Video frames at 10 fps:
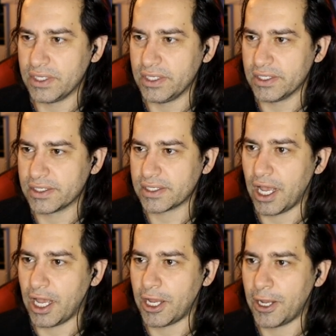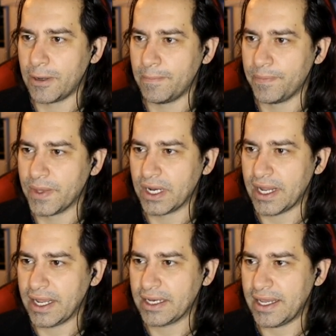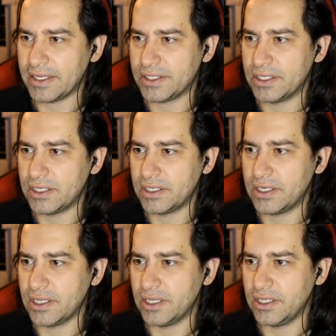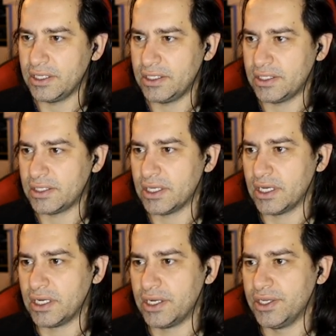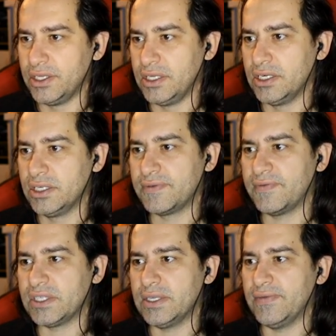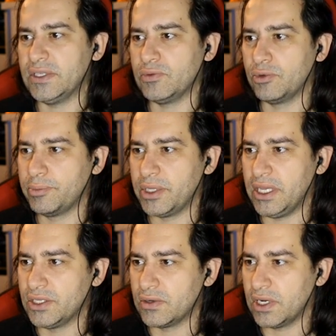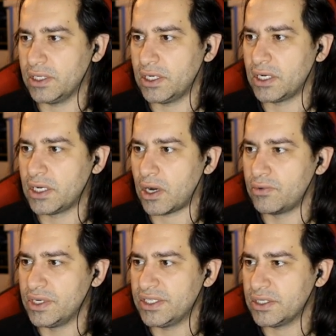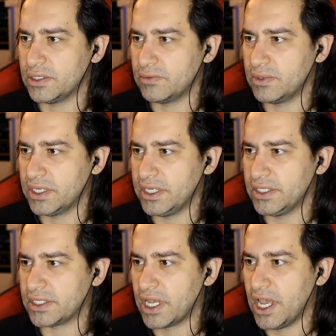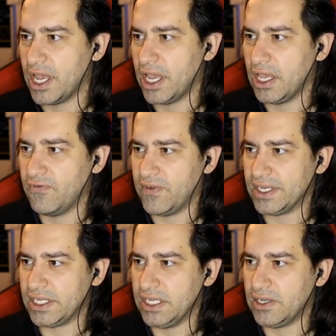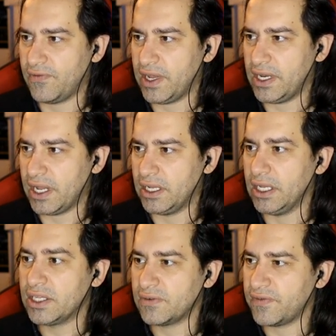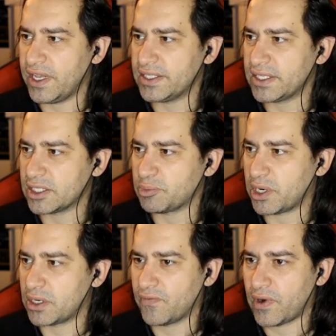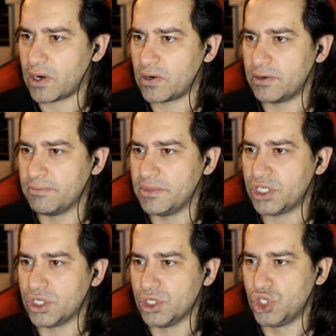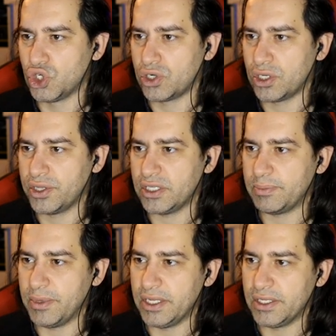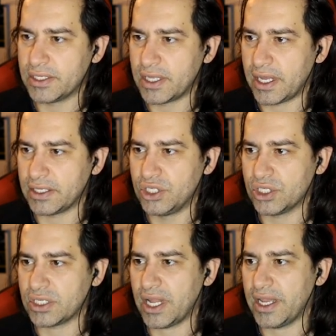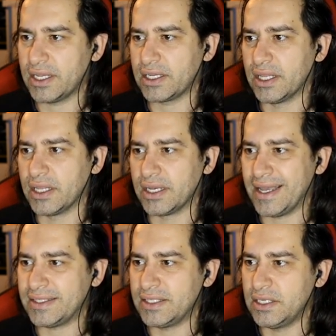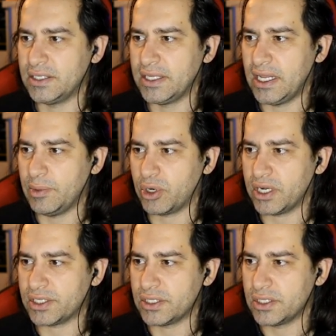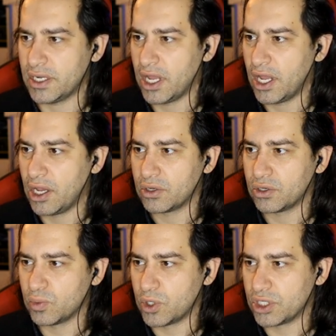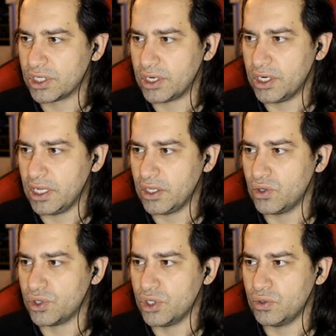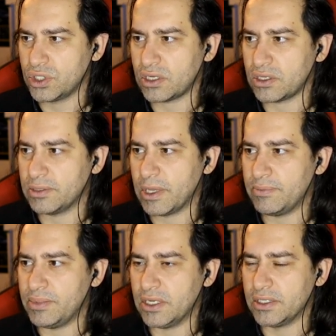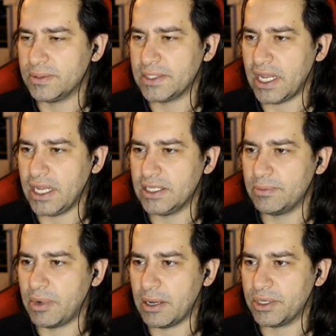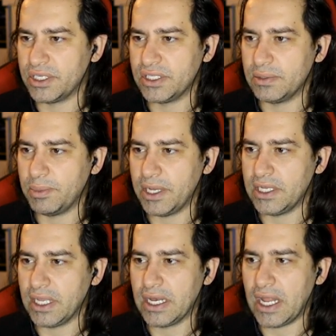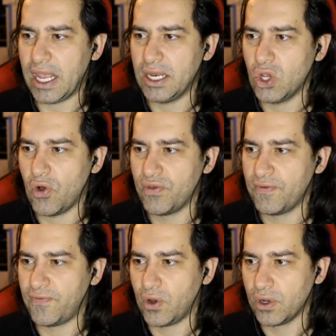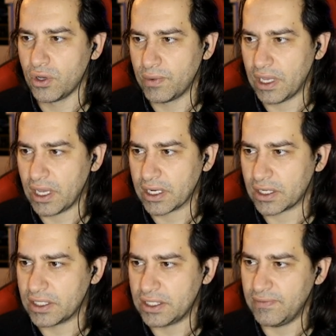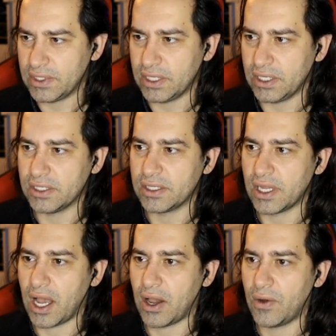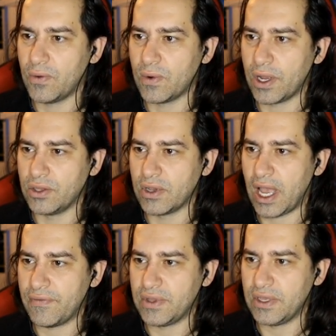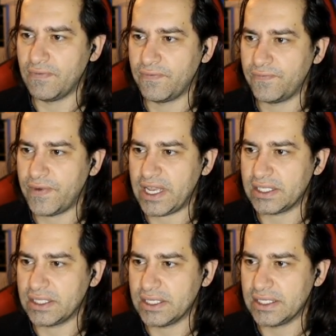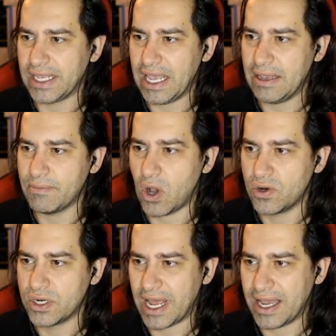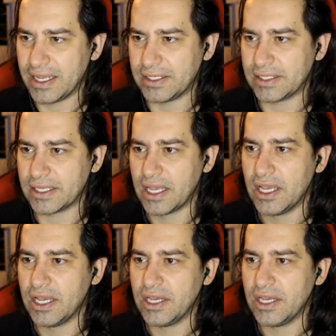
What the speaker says: of things. Like last year, these year's festivities will be integrated in our recent release event interface as part of our mission journal. This means that just like the last year, daily progression toward earning your new starship can be attained by participating in any of the following activities. Now, you have the fastest game on ice.